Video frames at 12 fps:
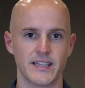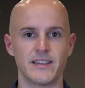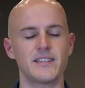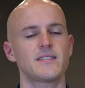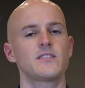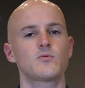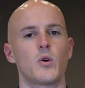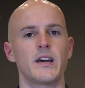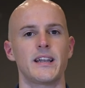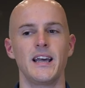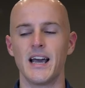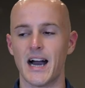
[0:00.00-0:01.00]
And this is
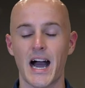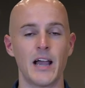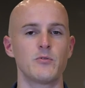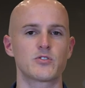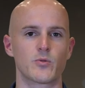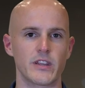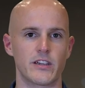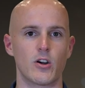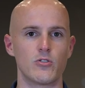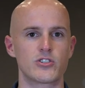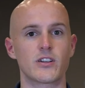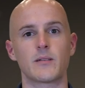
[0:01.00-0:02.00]
what I was really
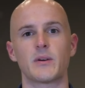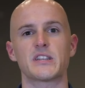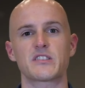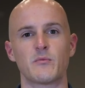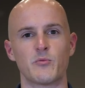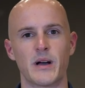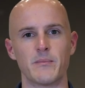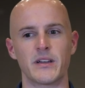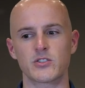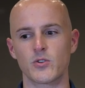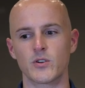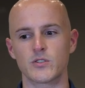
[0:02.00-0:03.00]
coached on by some of my
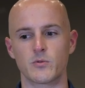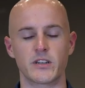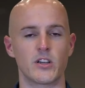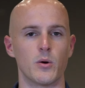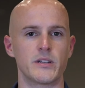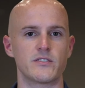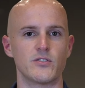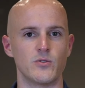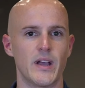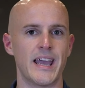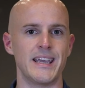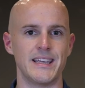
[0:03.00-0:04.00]
mentors when going
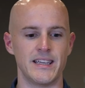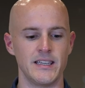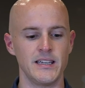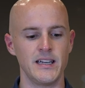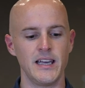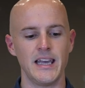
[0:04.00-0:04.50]
to AE,